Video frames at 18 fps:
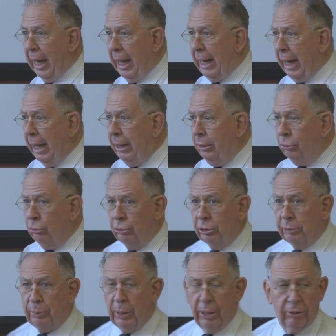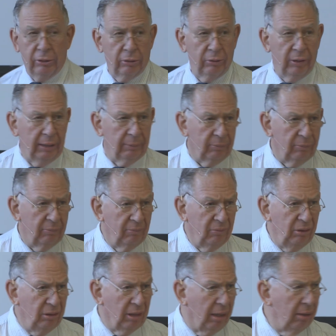An angel spoke to him,
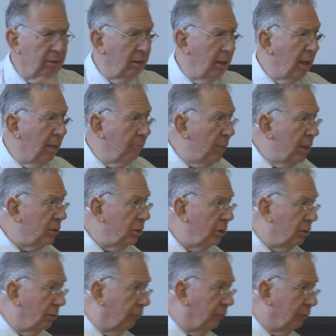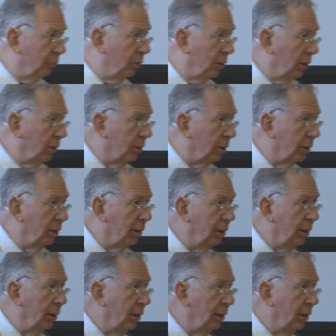you know, a messenger from God.